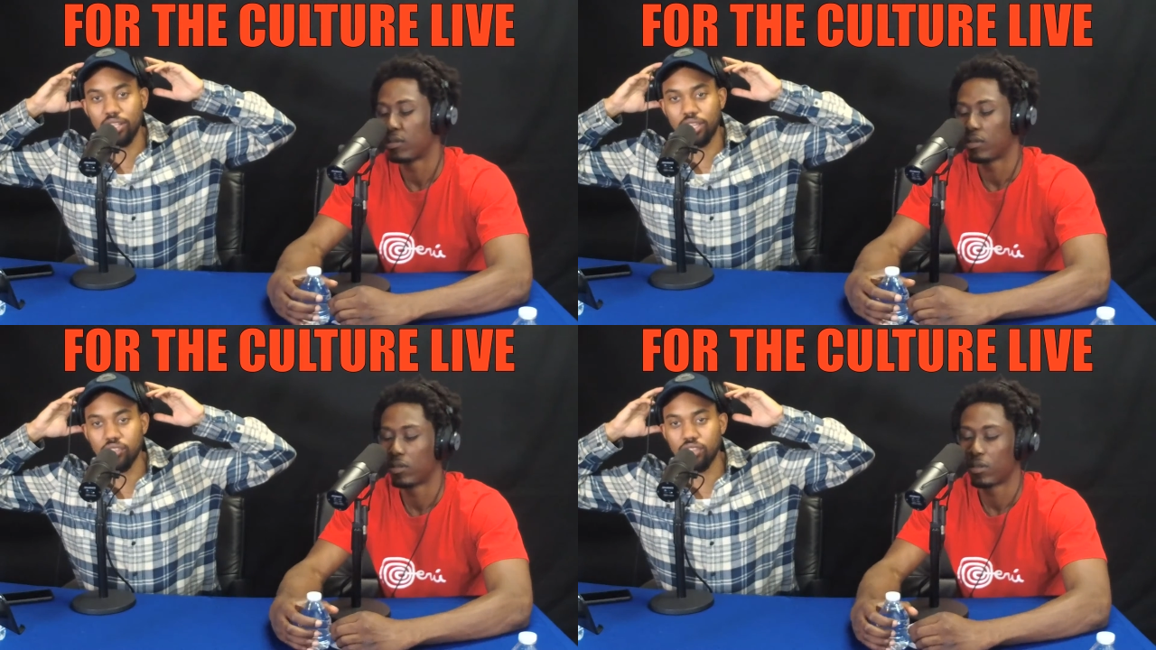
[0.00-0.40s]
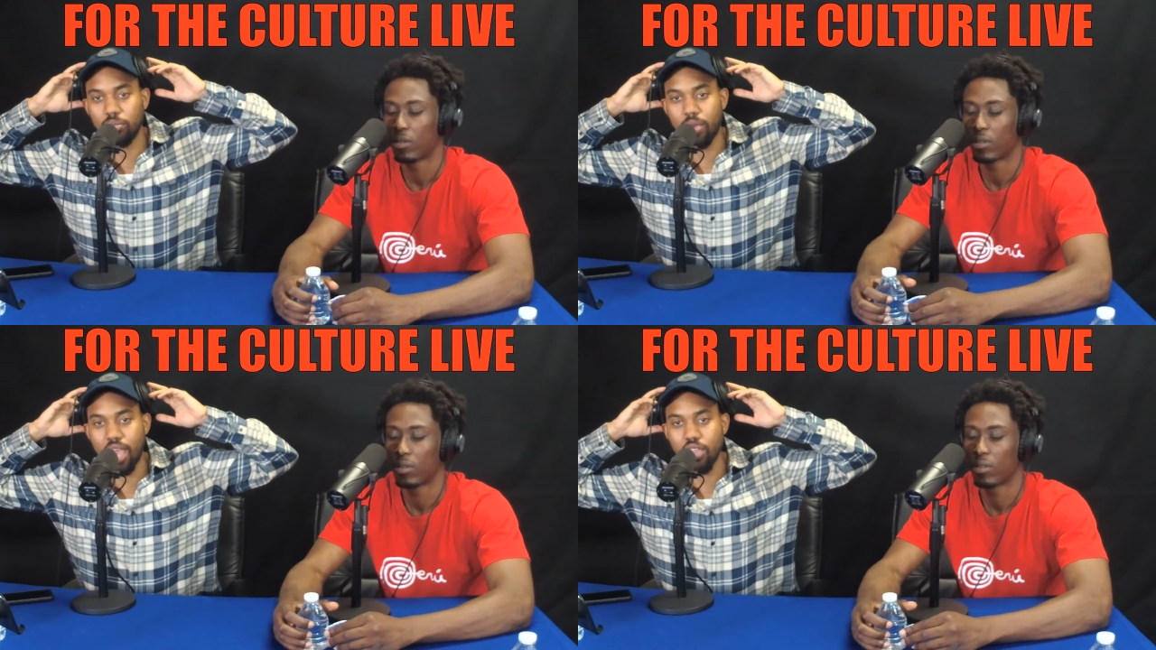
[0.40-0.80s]
Speaker 1: link is in the
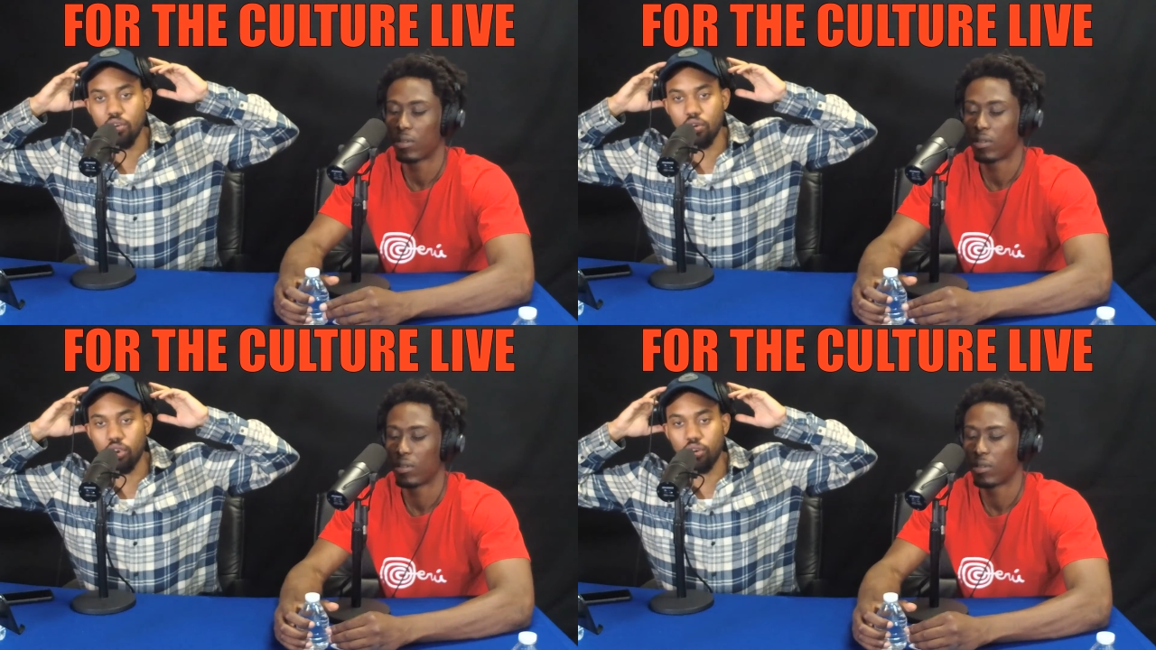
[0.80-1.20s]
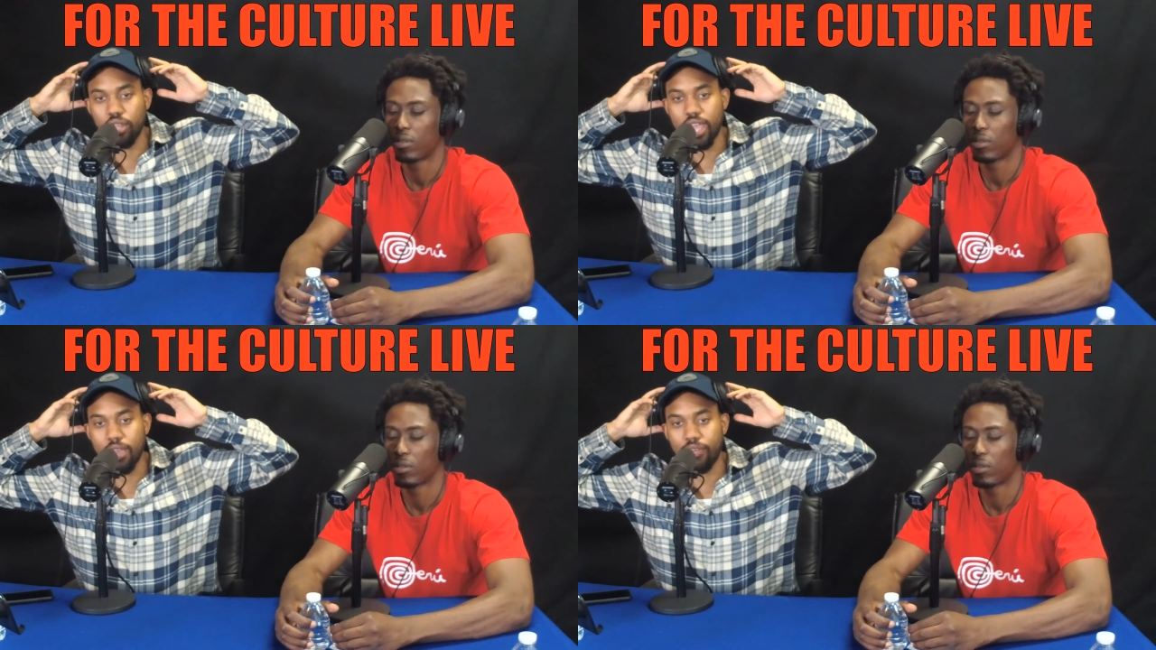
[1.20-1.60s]
bio, or go
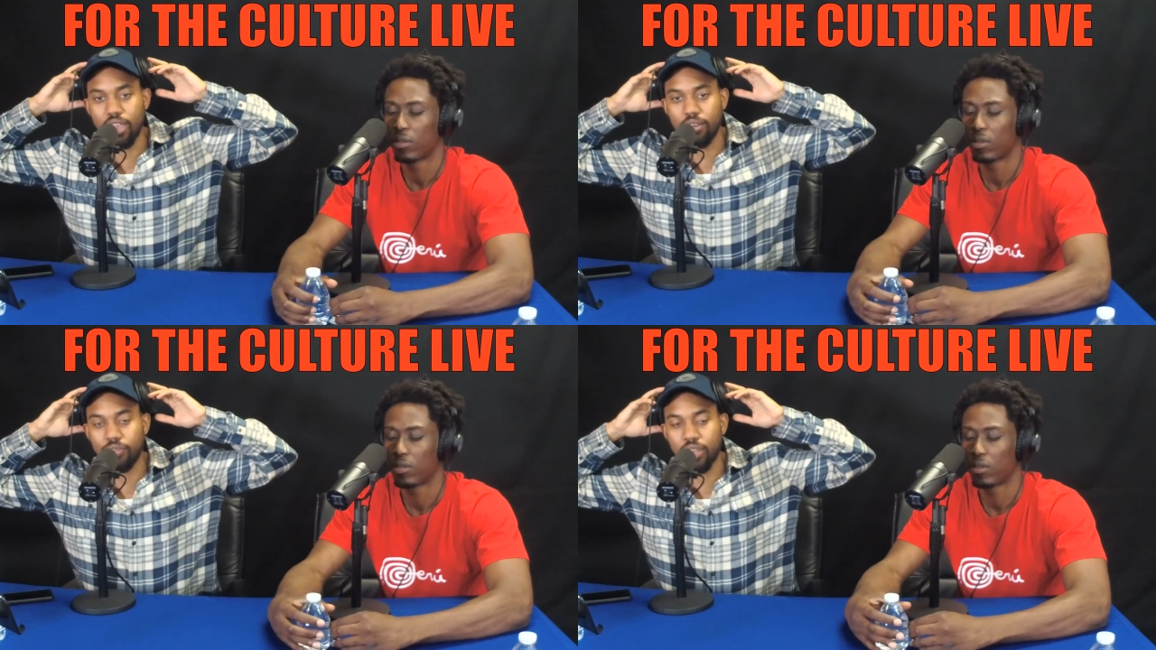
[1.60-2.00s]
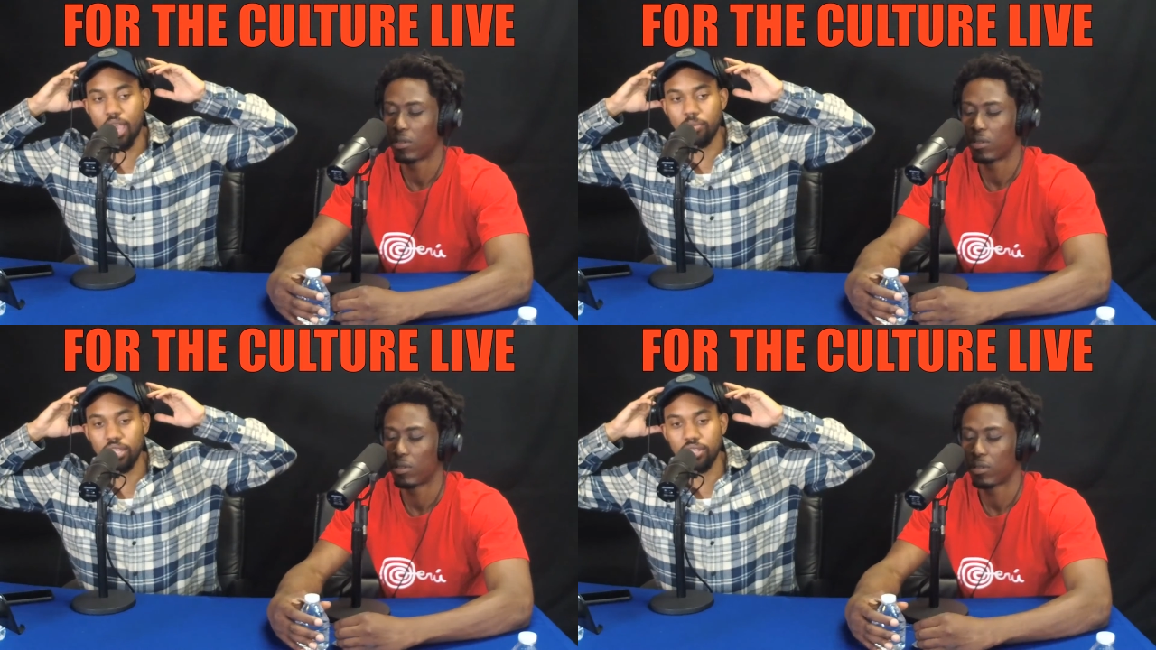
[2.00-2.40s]
to half half
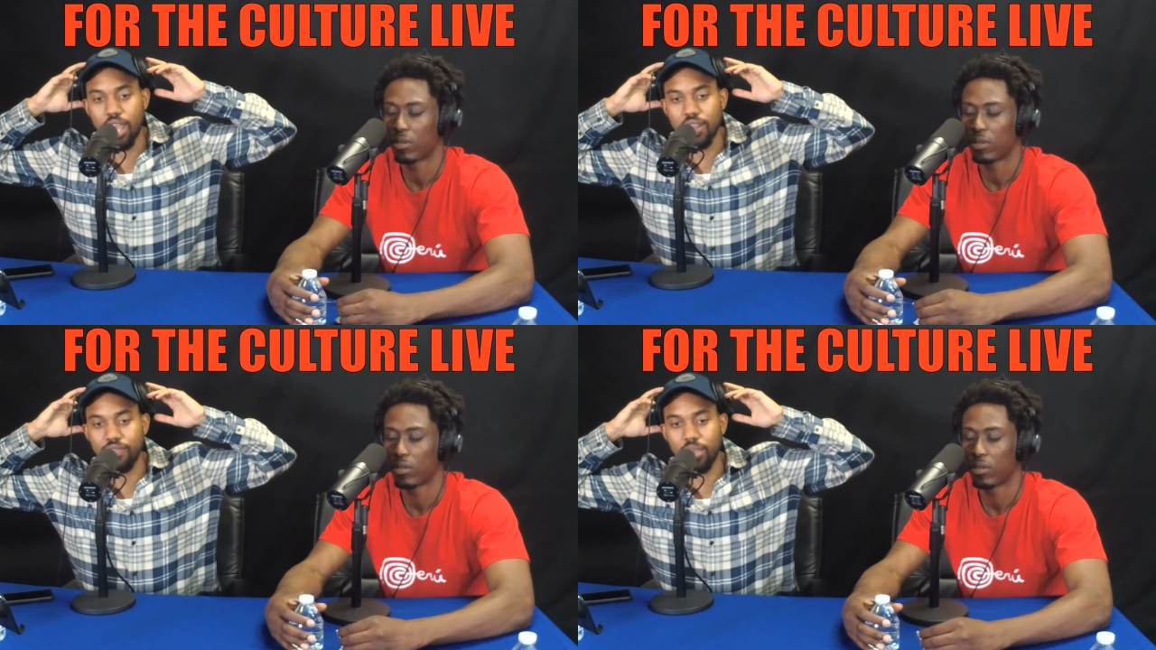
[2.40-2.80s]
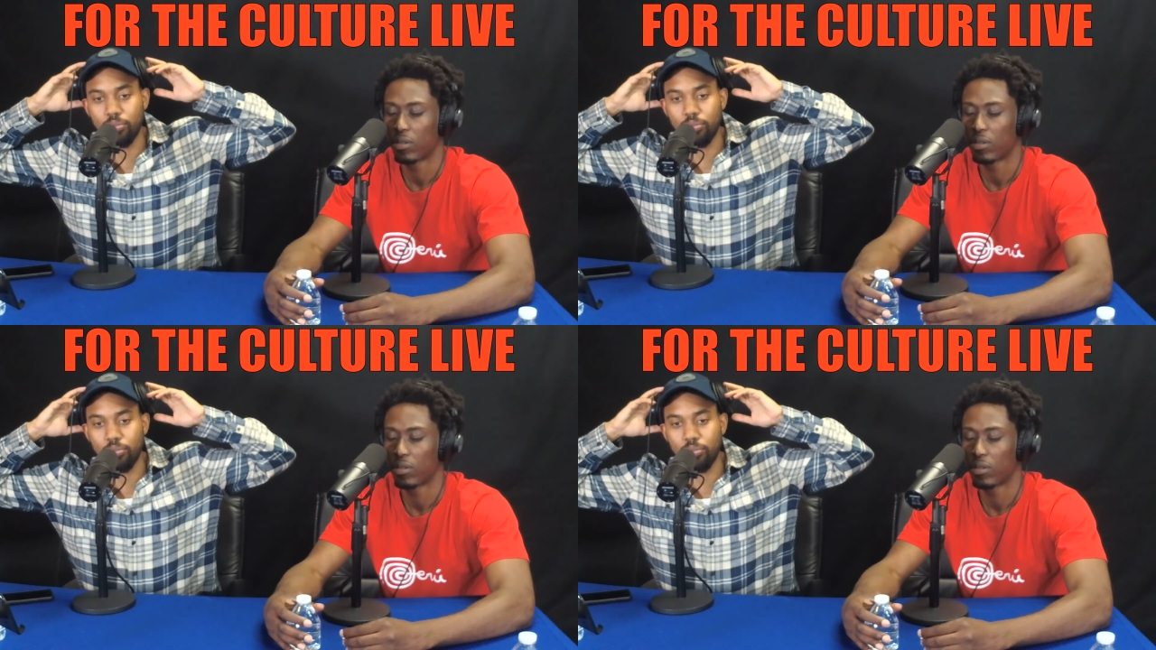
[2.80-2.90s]
dot